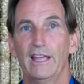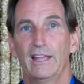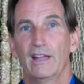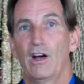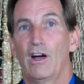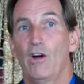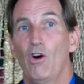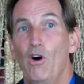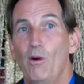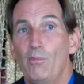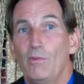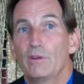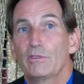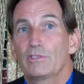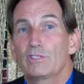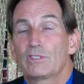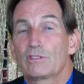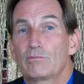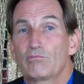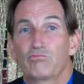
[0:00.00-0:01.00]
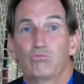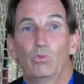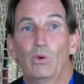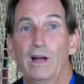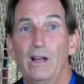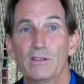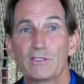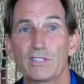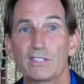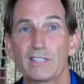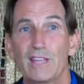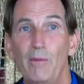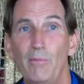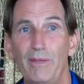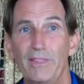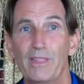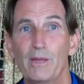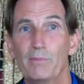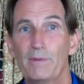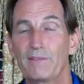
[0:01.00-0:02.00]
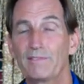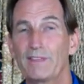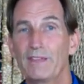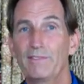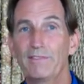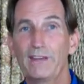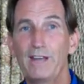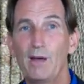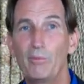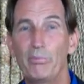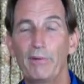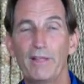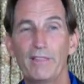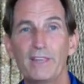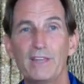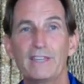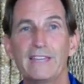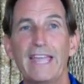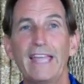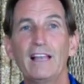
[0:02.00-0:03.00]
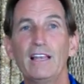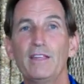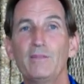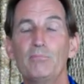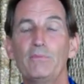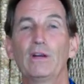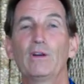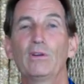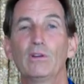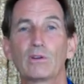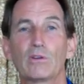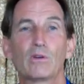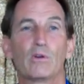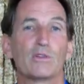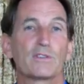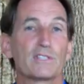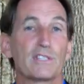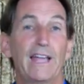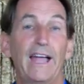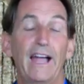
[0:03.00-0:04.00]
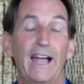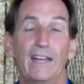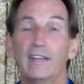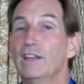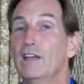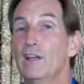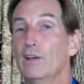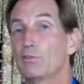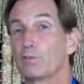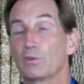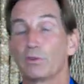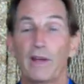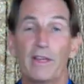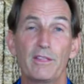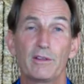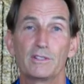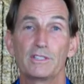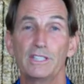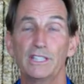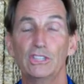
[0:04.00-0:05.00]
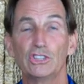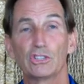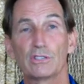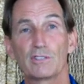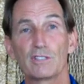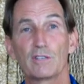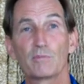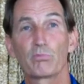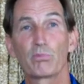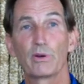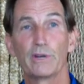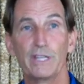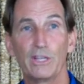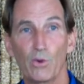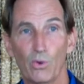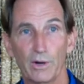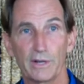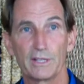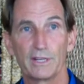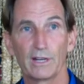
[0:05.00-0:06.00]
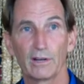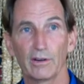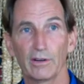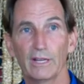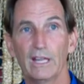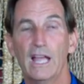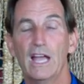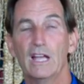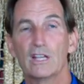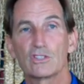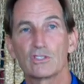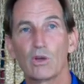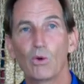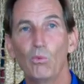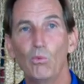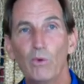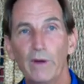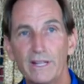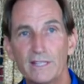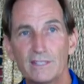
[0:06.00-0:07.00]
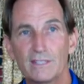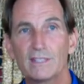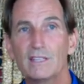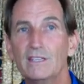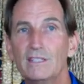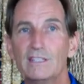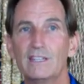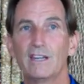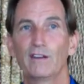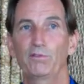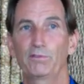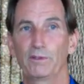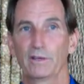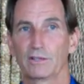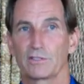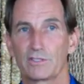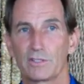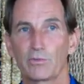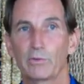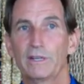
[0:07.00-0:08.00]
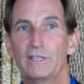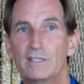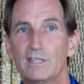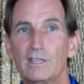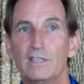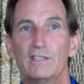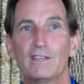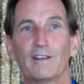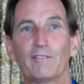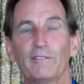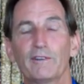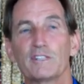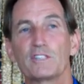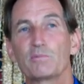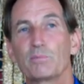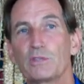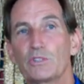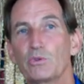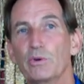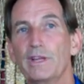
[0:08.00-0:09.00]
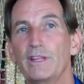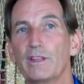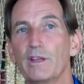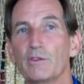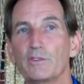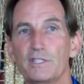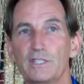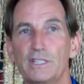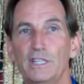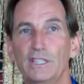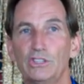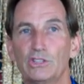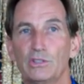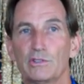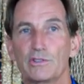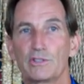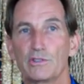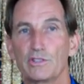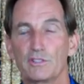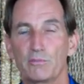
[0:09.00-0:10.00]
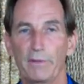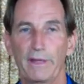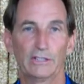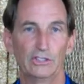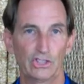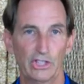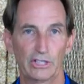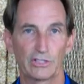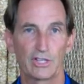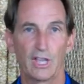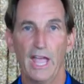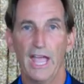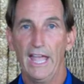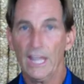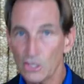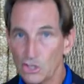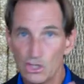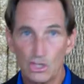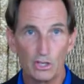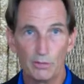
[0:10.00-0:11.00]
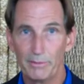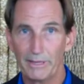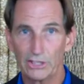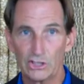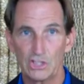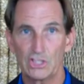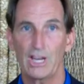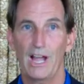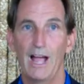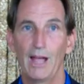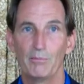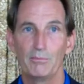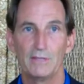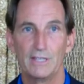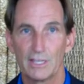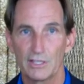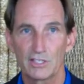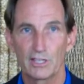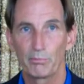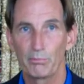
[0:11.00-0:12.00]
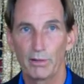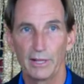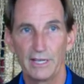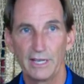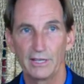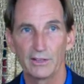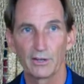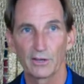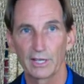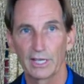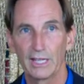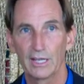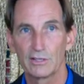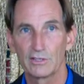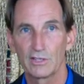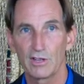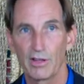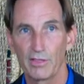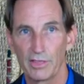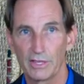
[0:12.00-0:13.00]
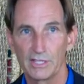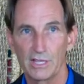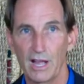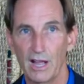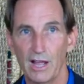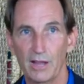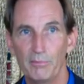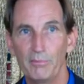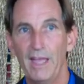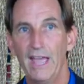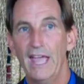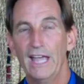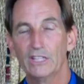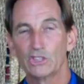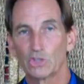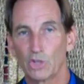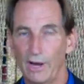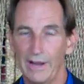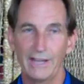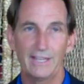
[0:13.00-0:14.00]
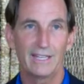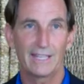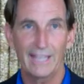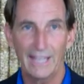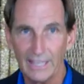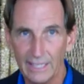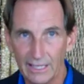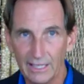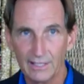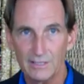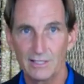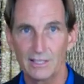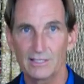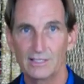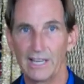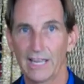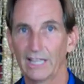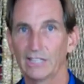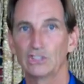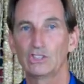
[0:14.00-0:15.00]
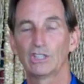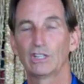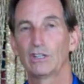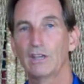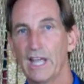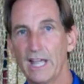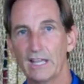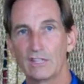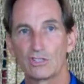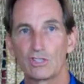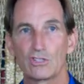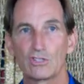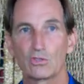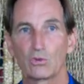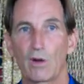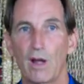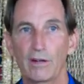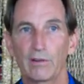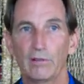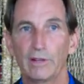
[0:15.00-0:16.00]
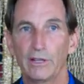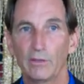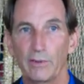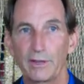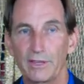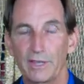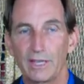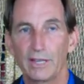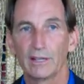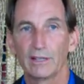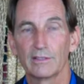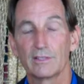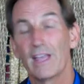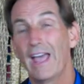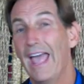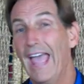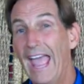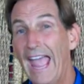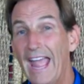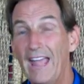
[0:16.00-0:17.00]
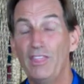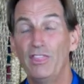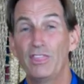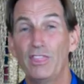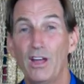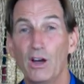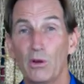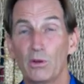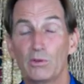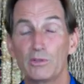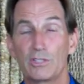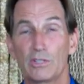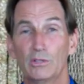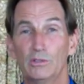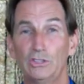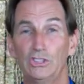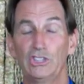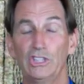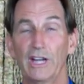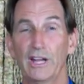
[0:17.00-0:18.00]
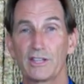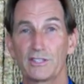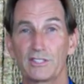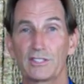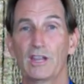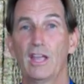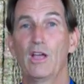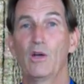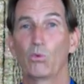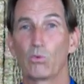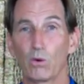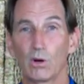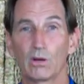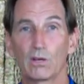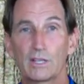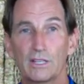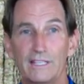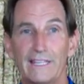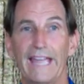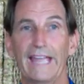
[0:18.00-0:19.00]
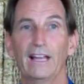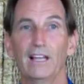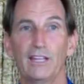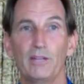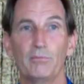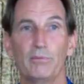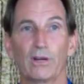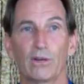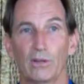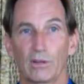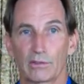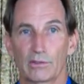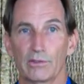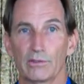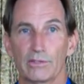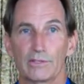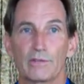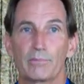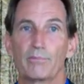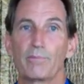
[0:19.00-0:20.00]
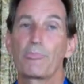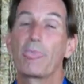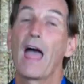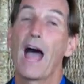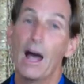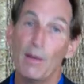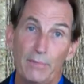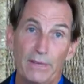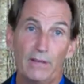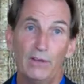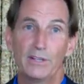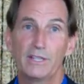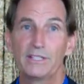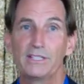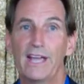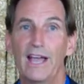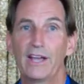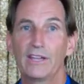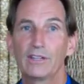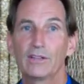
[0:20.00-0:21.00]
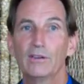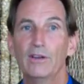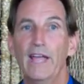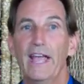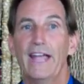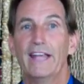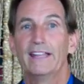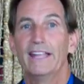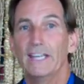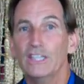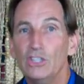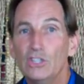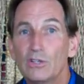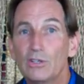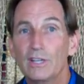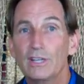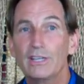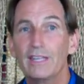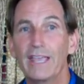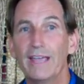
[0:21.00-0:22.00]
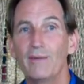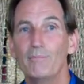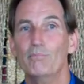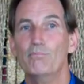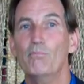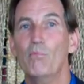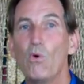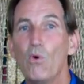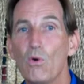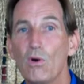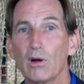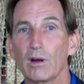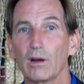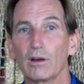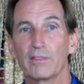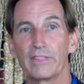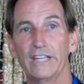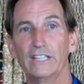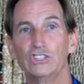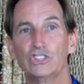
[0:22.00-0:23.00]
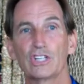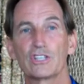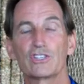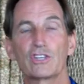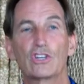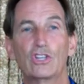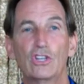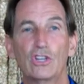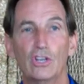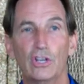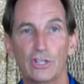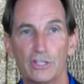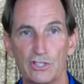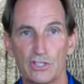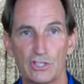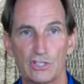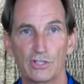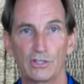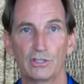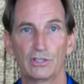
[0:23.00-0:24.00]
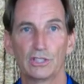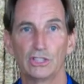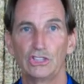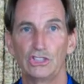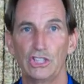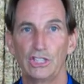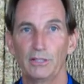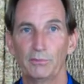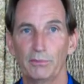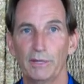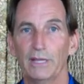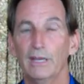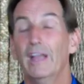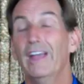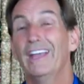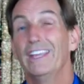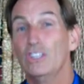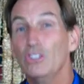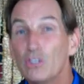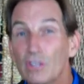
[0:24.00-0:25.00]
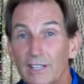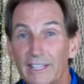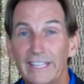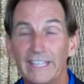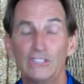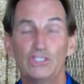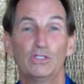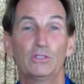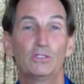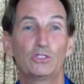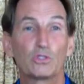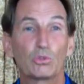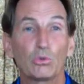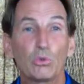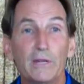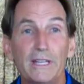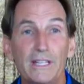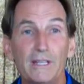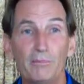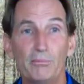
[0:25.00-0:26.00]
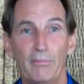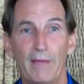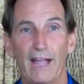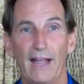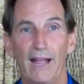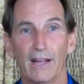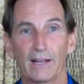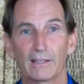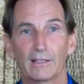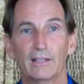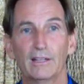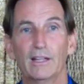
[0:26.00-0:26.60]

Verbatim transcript: I almost, well, some of them have given up on the daily miracles that for other teachers are pretty ordinary. So, what's the difference? What's the difference between those teachers who spend just too much time disciplining their kids all the time, trying to get kids' attention, struggling with kids, and those who just work daily miracles. I'm here to tell you that you can get more than just good student achievement. You can get your dream back.